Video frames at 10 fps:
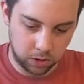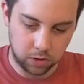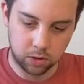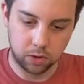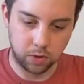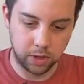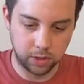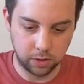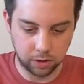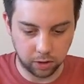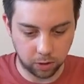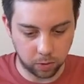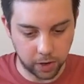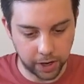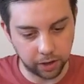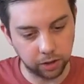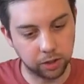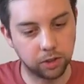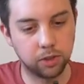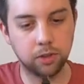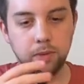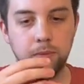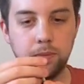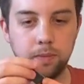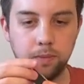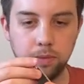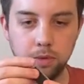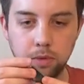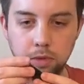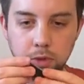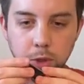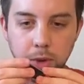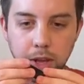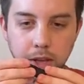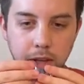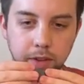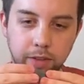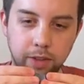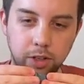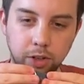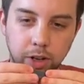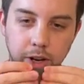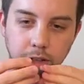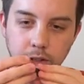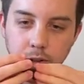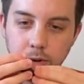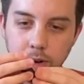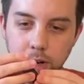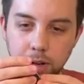So this is the little wireless doohickey that you connect to your